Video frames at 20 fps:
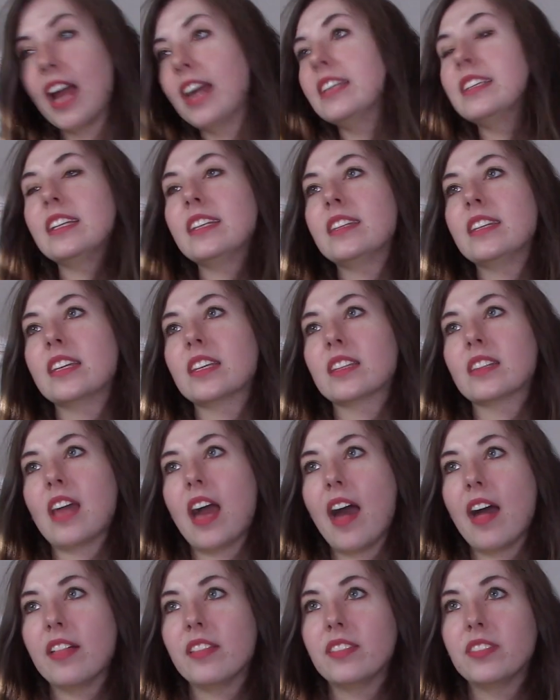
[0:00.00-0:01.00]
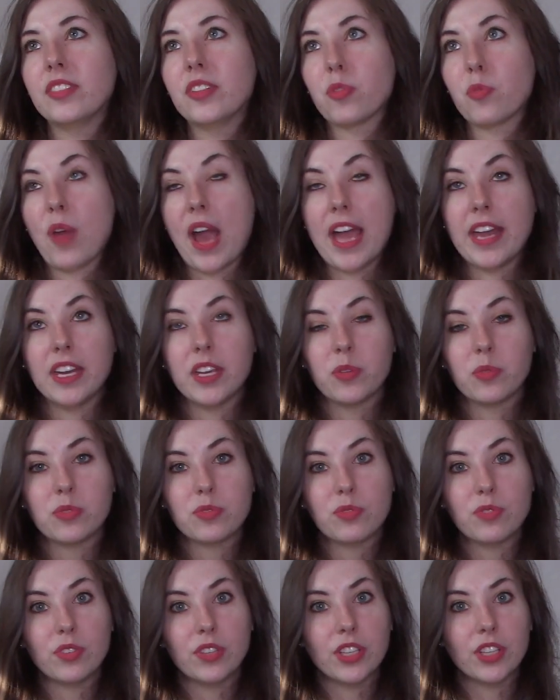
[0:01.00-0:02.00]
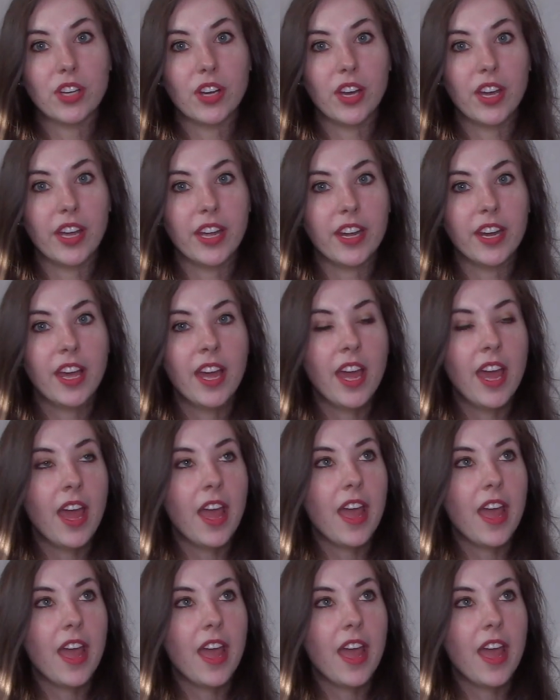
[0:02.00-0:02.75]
I did think that the writing was really good,